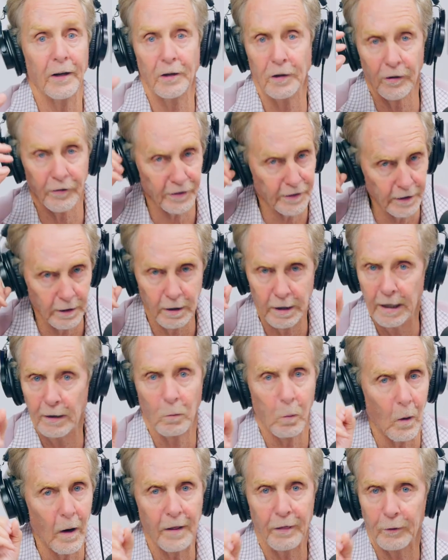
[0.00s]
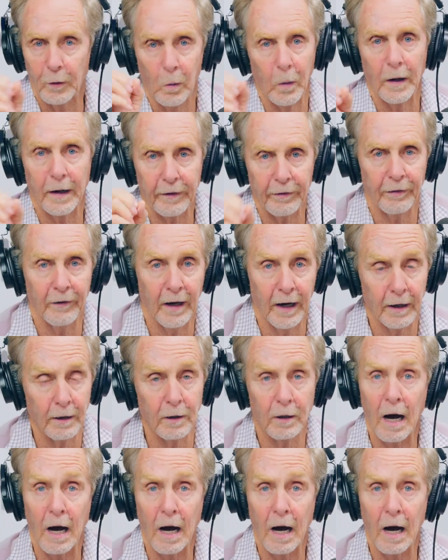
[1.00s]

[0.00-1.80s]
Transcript: You just need one quick thing.